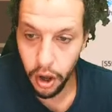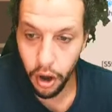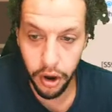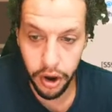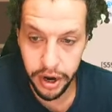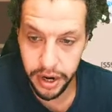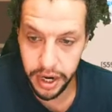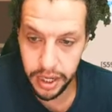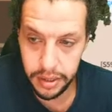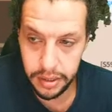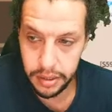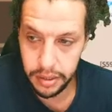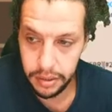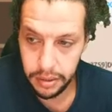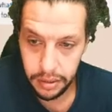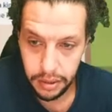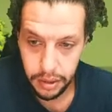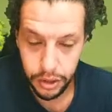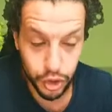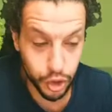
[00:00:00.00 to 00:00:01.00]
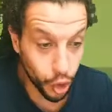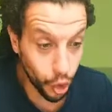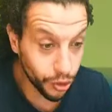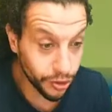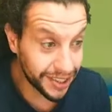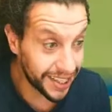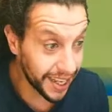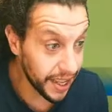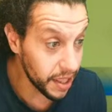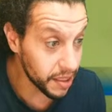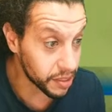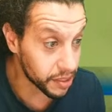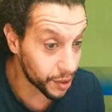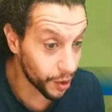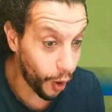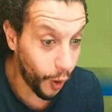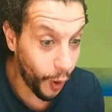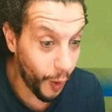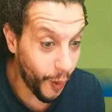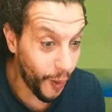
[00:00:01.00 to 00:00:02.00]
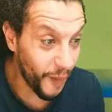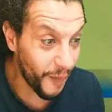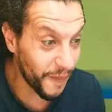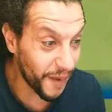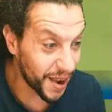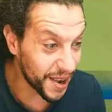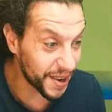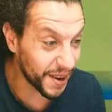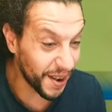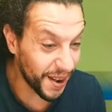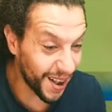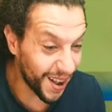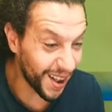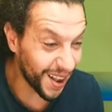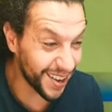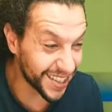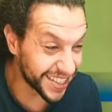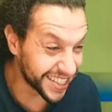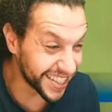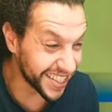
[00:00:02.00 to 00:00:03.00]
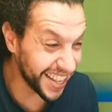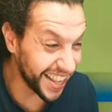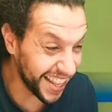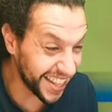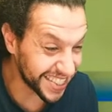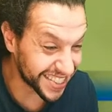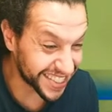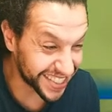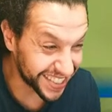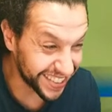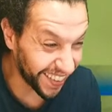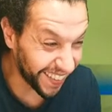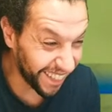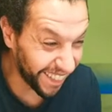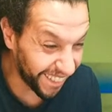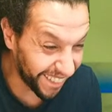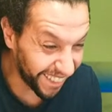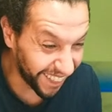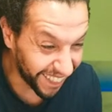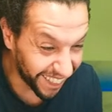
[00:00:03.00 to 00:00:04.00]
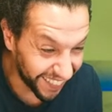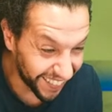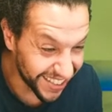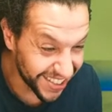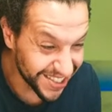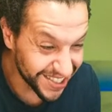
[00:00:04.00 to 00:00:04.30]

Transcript: Oh, here he is. Juneteenth. Oh my god. Let's go.